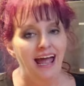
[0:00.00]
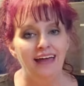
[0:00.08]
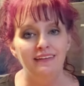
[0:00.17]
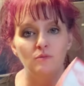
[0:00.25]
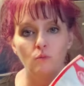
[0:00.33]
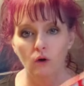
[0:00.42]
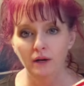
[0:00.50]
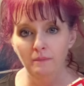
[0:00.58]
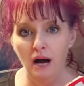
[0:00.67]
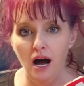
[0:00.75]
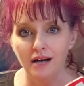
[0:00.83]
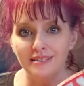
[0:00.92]
and then one
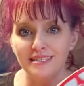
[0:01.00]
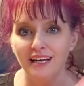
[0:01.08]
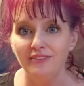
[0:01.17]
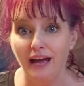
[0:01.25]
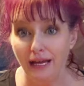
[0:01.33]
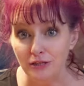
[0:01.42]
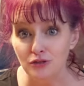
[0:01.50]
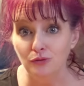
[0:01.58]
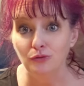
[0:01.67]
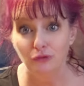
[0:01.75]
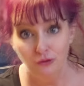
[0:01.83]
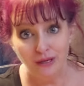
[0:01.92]
box of
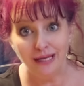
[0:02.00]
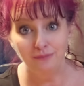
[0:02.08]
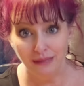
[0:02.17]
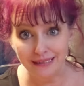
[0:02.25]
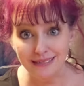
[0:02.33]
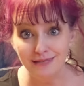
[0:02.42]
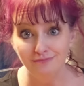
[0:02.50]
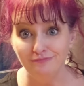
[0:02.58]
Angel food cake mix.